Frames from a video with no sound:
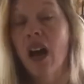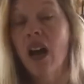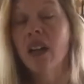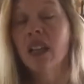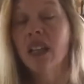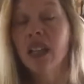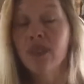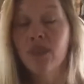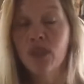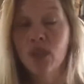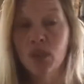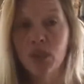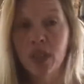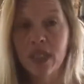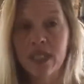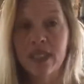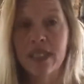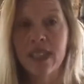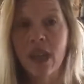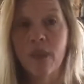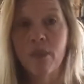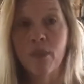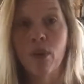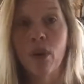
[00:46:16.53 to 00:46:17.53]
I'll give you an
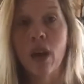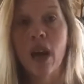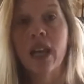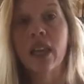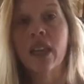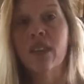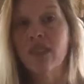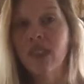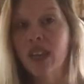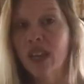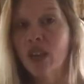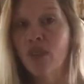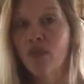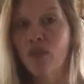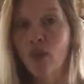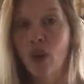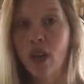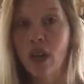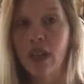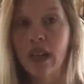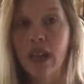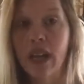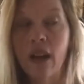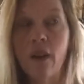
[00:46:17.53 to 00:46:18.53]
example. I can think of
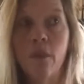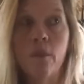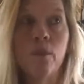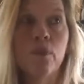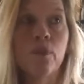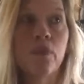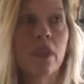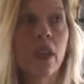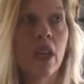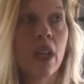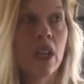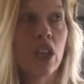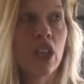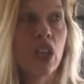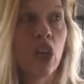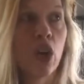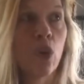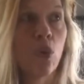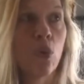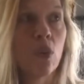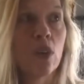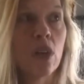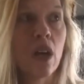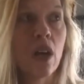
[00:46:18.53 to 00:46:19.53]
one now. You
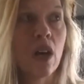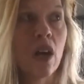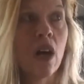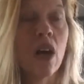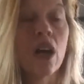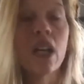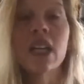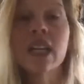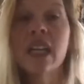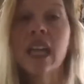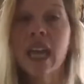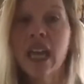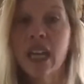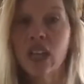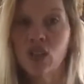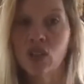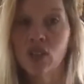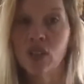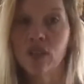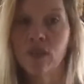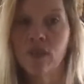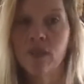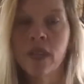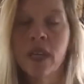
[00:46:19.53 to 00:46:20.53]
know, on
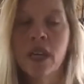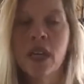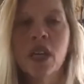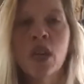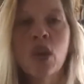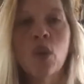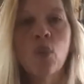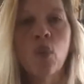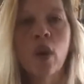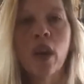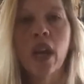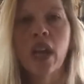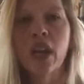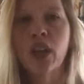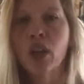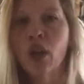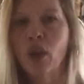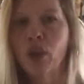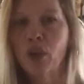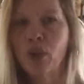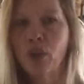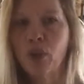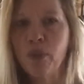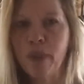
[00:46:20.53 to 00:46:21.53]
occasion, when I
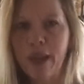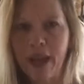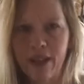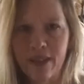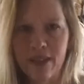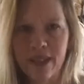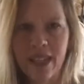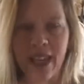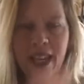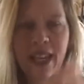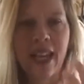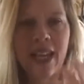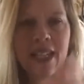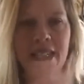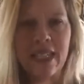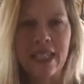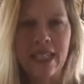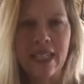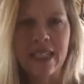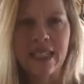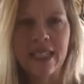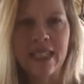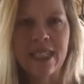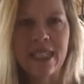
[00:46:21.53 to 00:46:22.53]
go through bouts like I
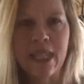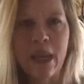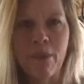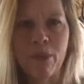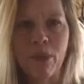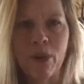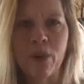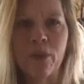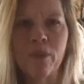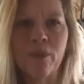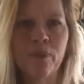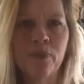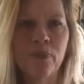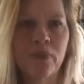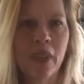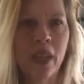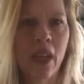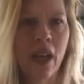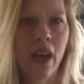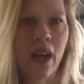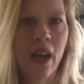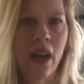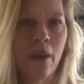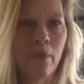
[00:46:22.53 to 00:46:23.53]
did in December,
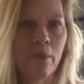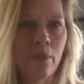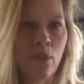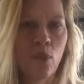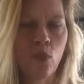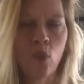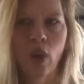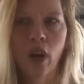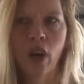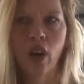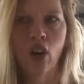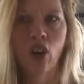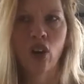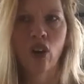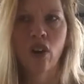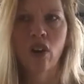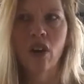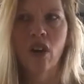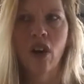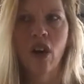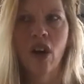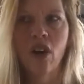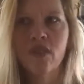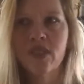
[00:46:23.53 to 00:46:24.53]
where
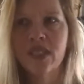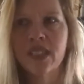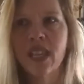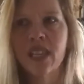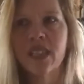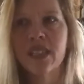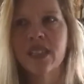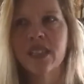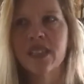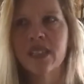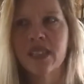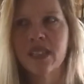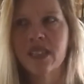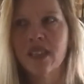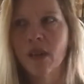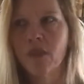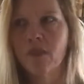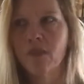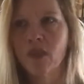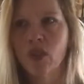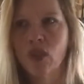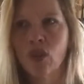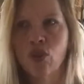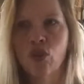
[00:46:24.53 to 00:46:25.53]
all of a sudden
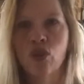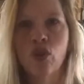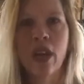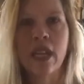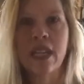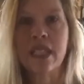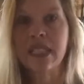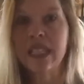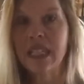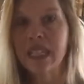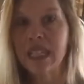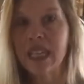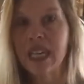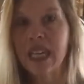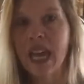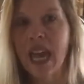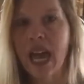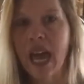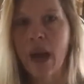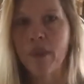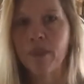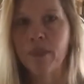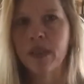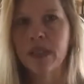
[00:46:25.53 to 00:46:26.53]
some crazy thing
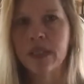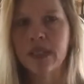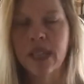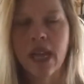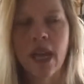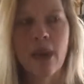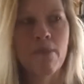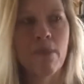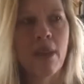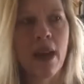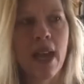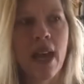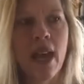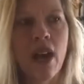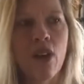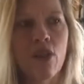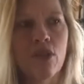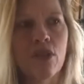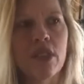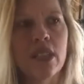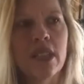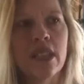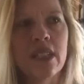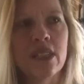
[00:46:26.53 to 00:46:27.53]
happens and my
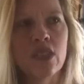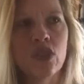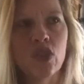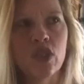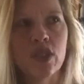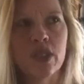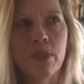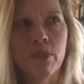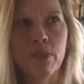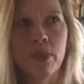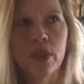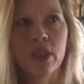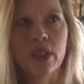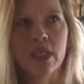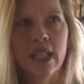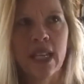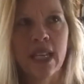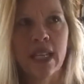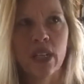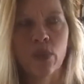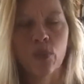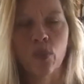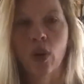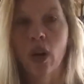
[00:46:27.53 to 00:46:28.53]
health is just
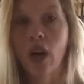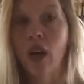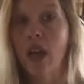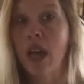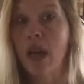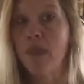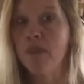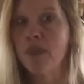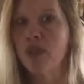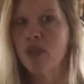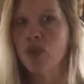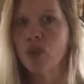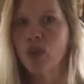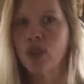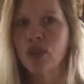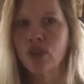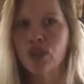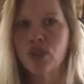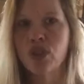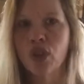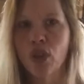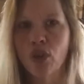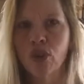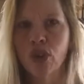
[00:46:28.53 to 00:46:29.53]
debilitated, where I had been doing
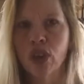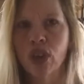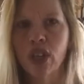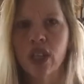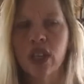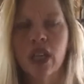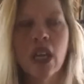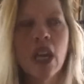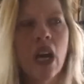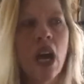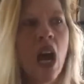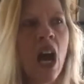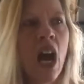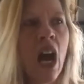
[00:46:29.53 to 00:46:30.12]
so good,